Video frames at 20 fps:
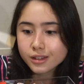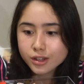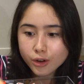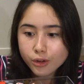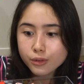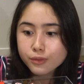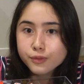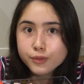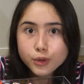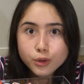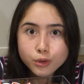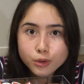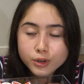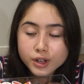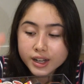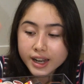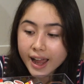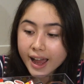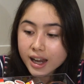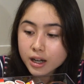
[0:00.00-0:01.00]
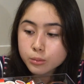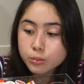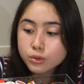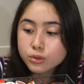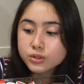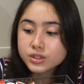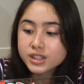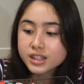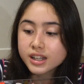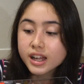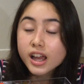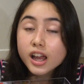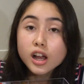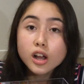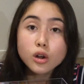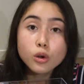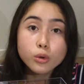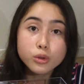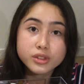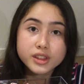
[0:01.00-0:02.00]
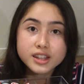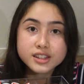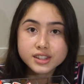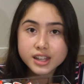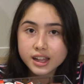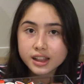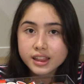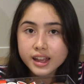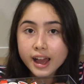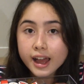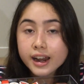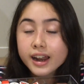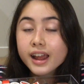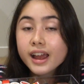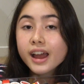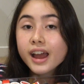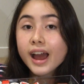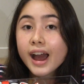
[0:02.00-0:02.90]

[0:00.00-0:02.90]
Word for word: you know, food and animals and cool things like that.